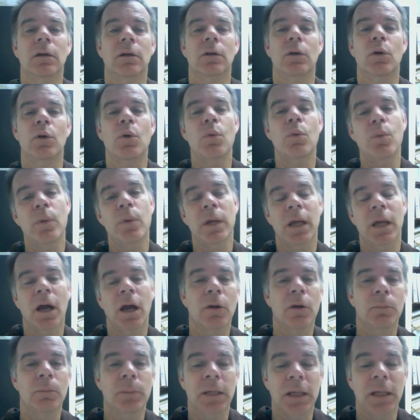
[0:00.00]
who we
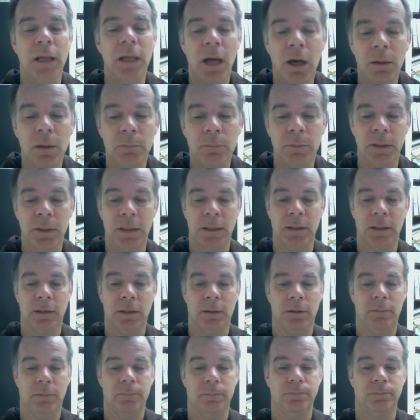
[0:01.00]
are becoming.
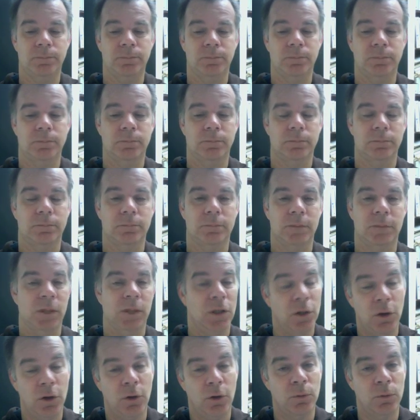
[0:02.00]

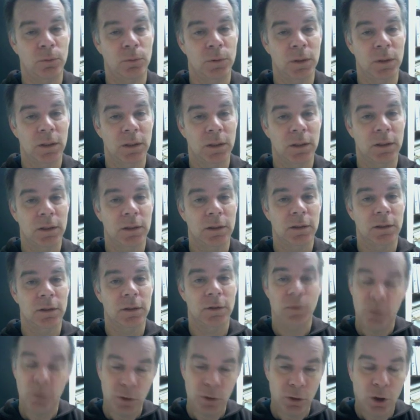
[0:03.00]
You know,
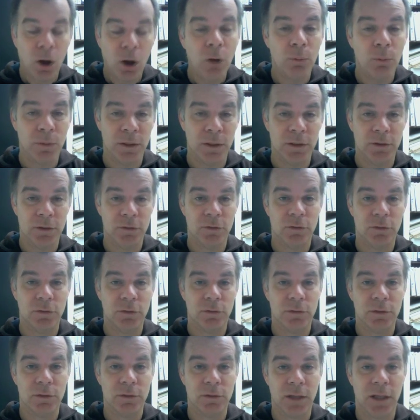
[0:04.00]
you can
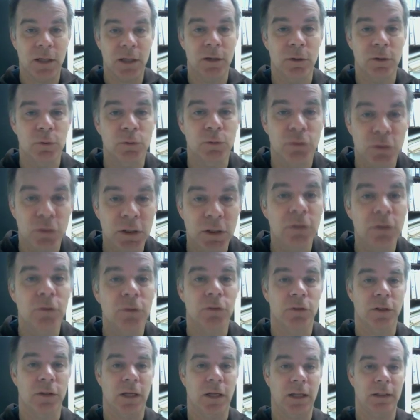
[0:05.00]
always get a new skill
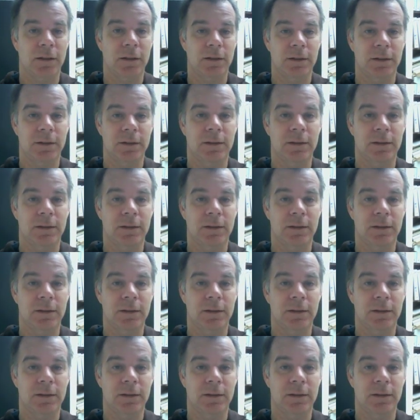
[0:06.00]
set.